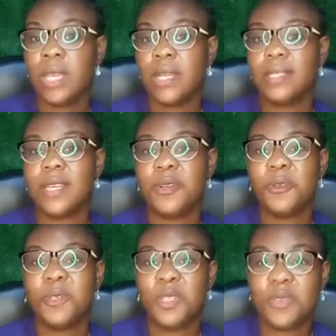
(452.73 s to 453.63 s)
These are
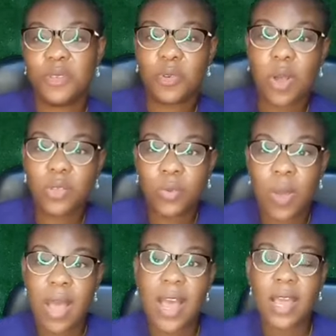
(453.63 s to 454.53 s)
those individuals who
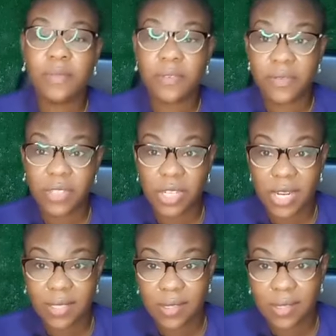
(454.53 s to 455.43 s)
are
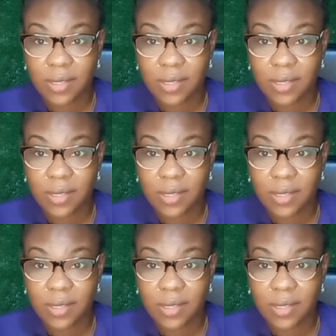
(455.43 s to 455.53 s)
hypervigilant.